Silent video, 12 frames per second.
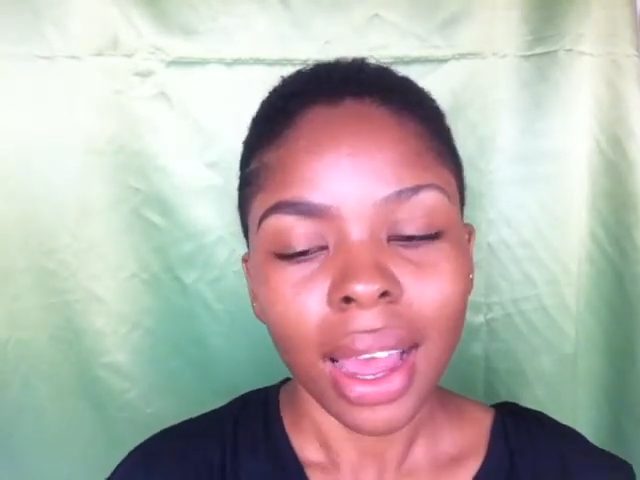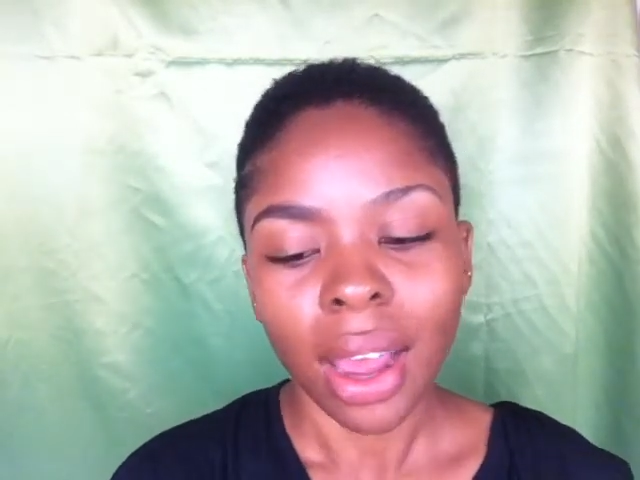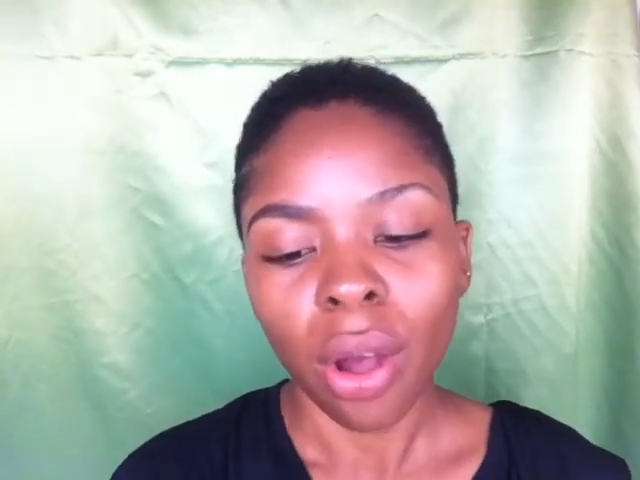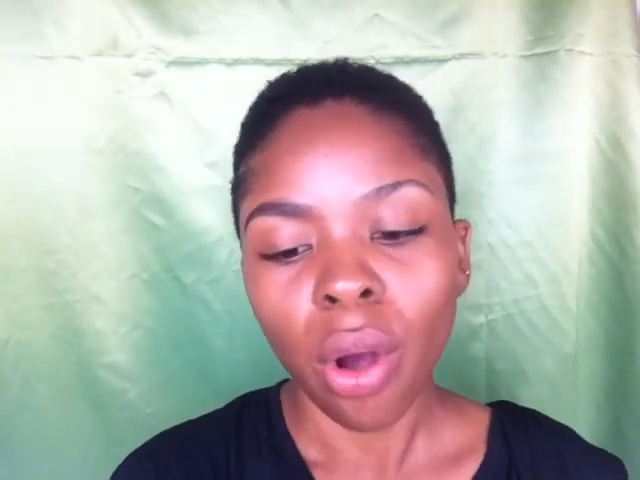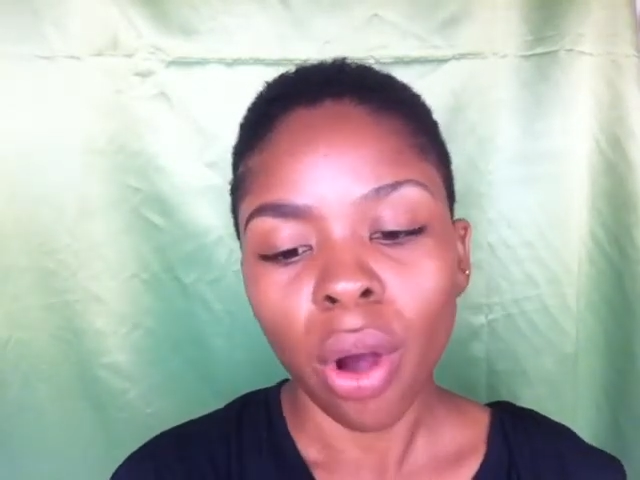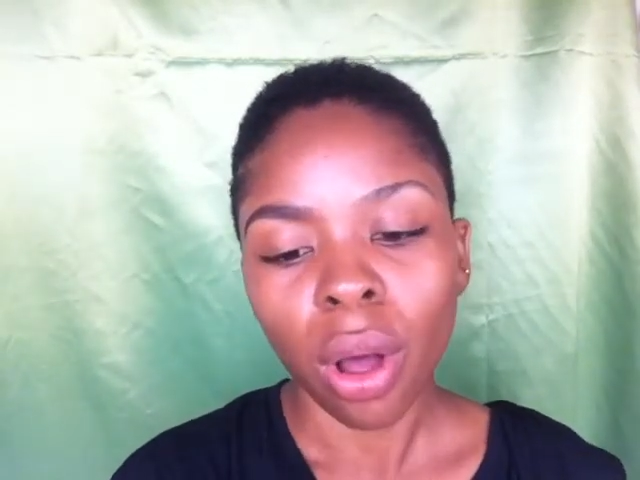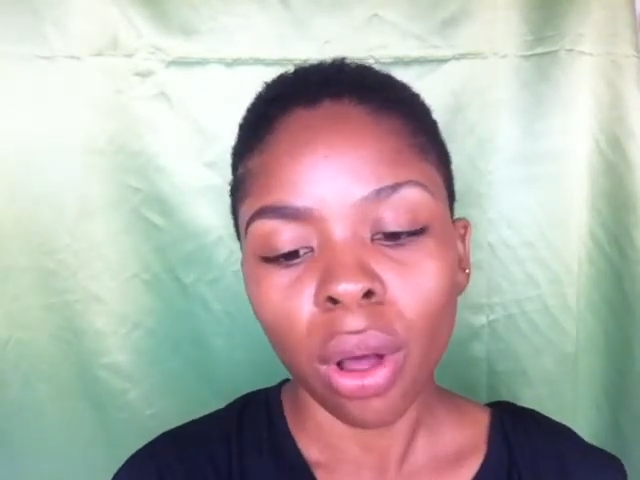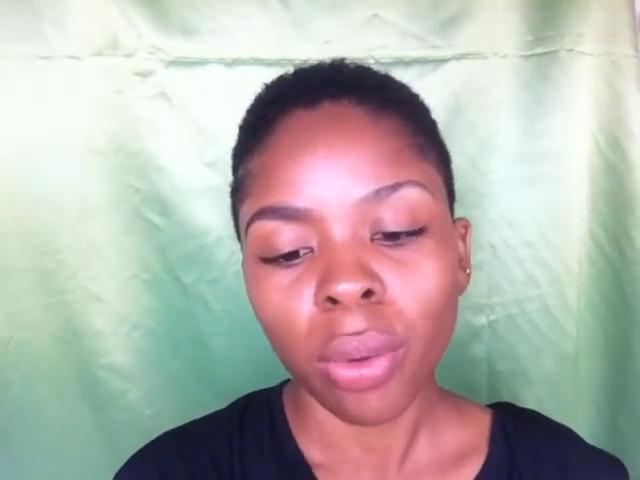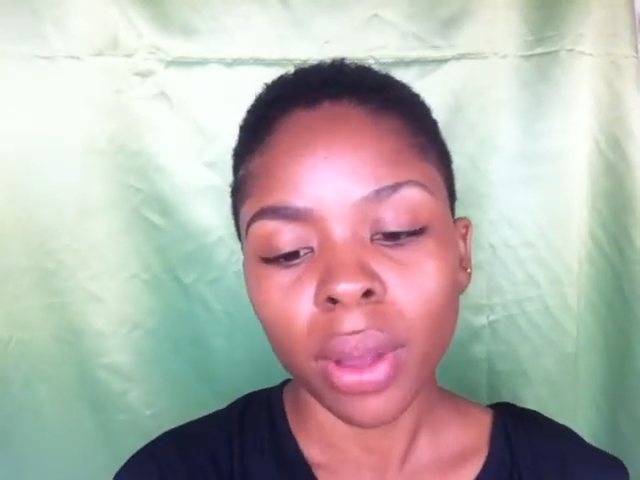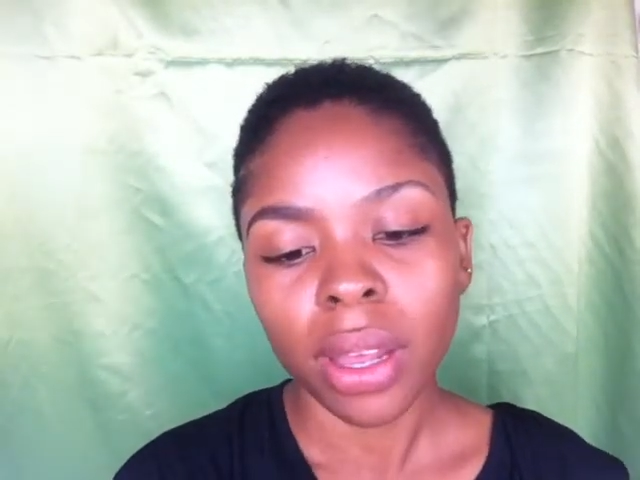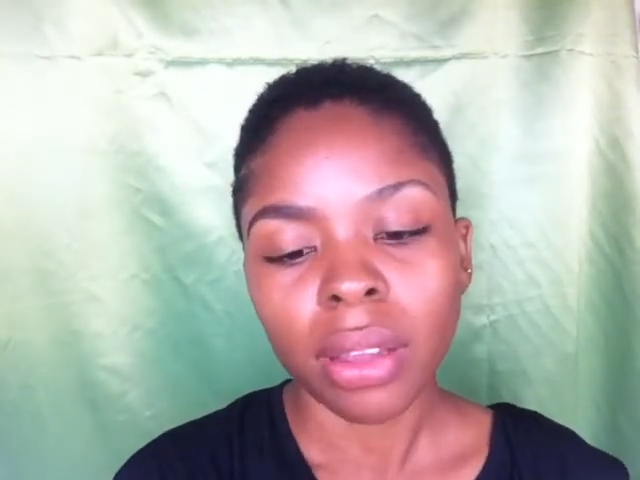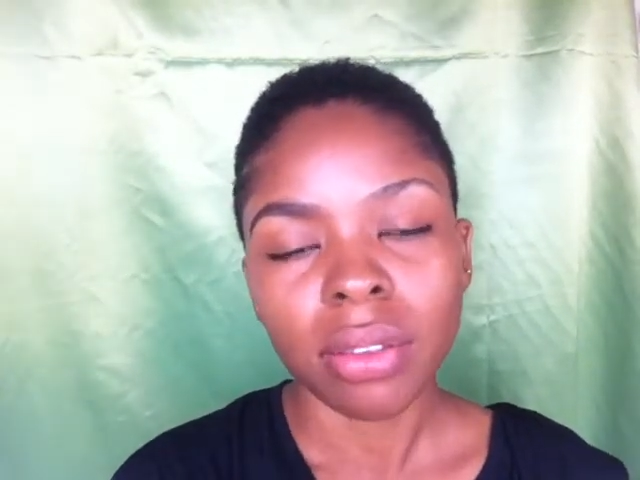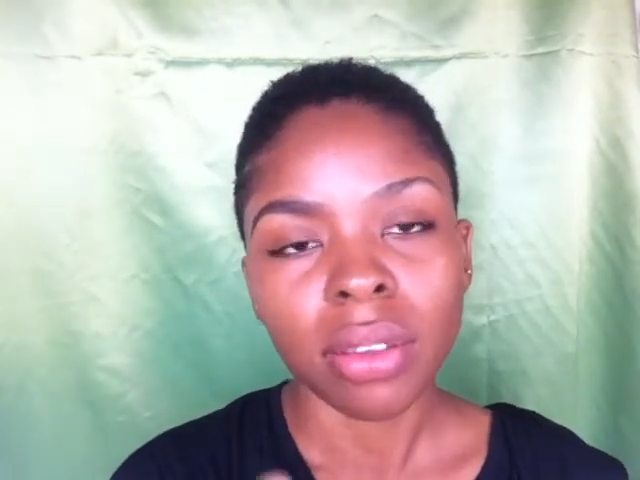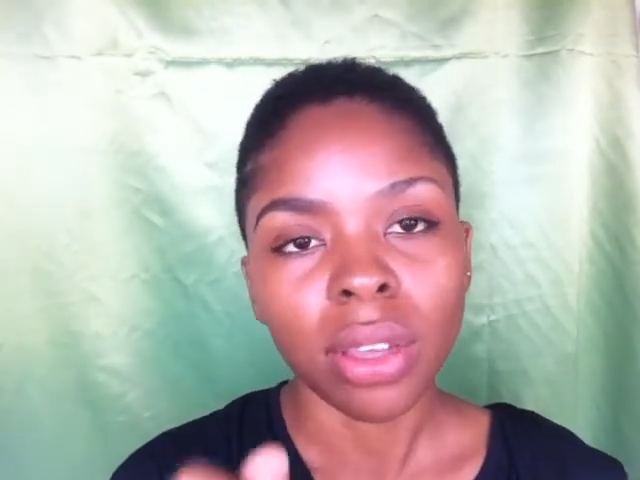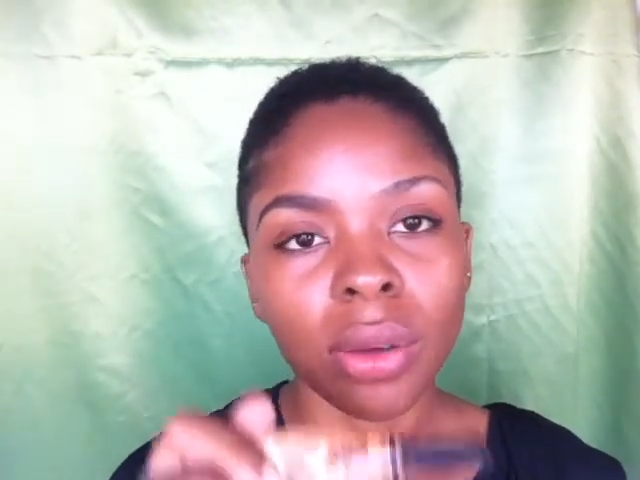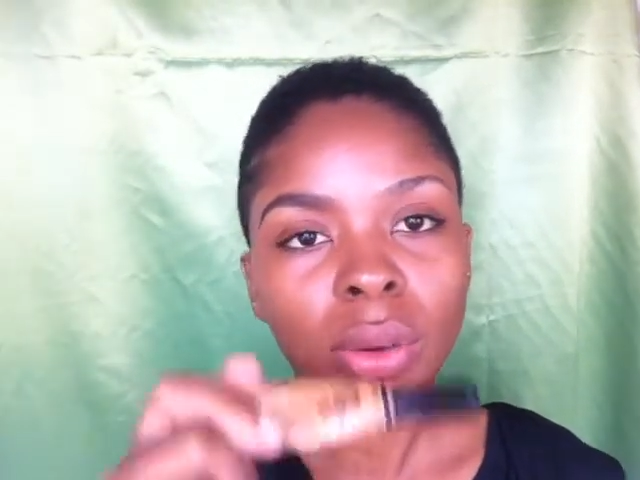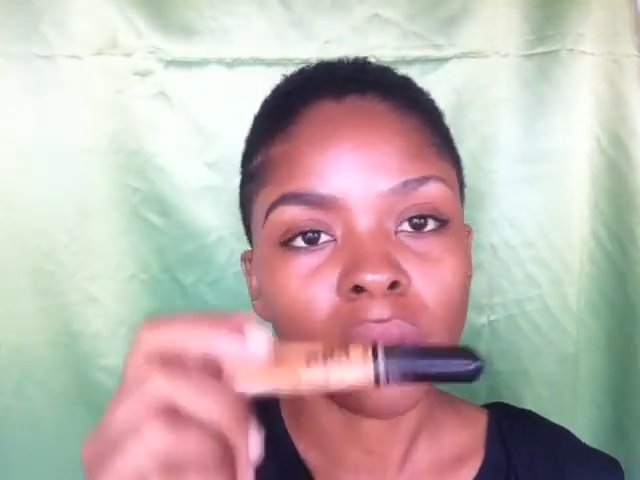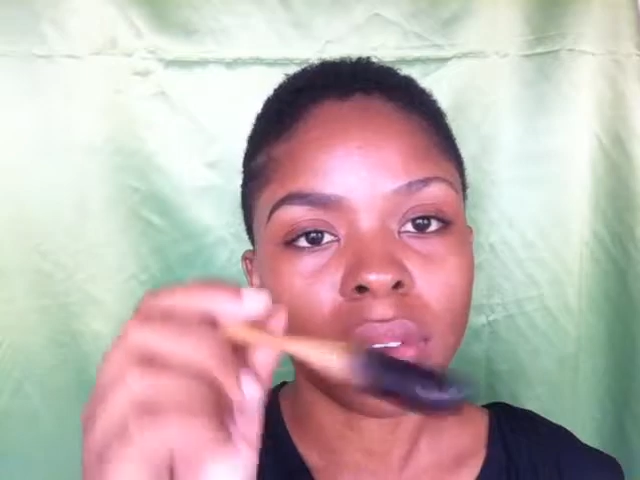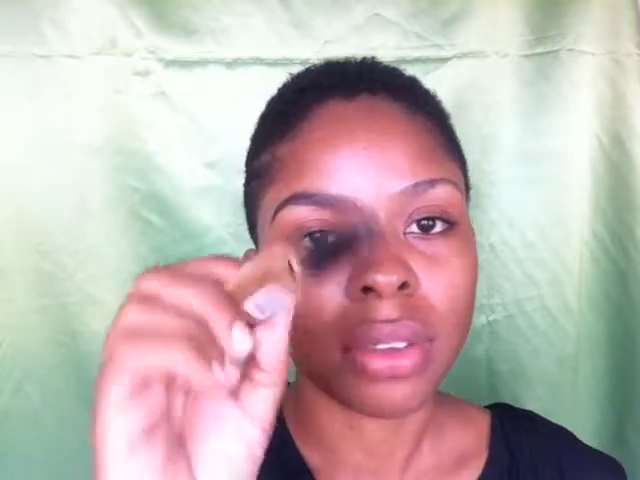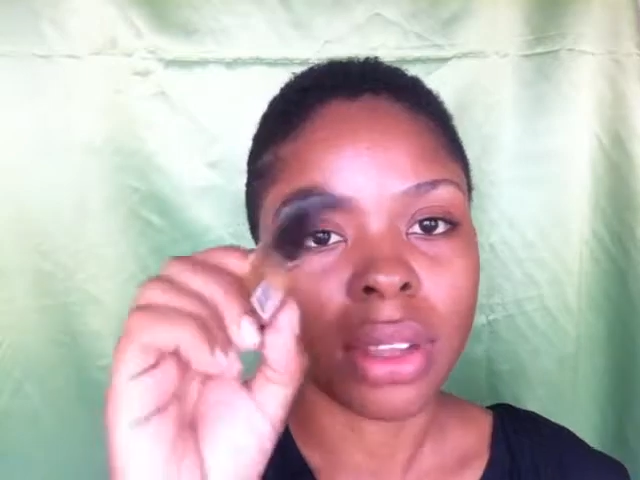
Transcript: I always use